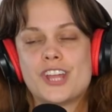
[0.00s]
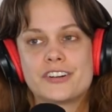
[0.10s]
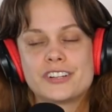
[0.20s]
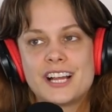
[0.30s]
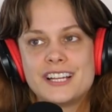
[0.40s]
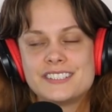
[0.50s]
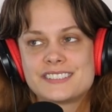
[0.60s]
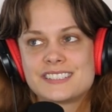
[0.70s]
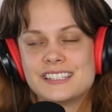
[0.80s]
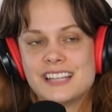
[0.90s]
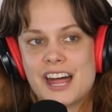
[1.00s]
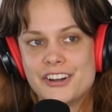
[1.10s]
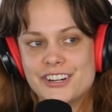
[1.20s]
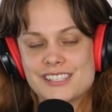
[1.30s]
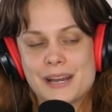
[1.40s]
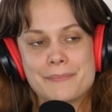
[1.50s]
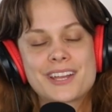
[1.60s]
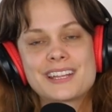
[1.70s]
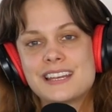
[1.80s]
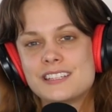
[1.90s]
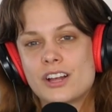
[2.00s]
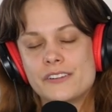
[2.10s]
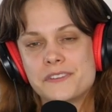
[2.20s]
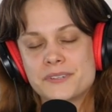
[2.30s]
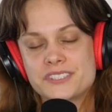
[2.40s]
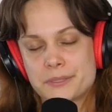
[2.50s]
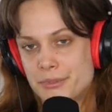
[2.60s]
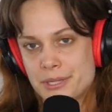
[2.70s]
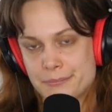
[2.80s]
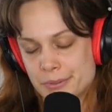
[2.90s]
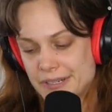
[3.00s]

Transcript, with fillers: generalized letters, and I'm not going to get into all of them because they're pretty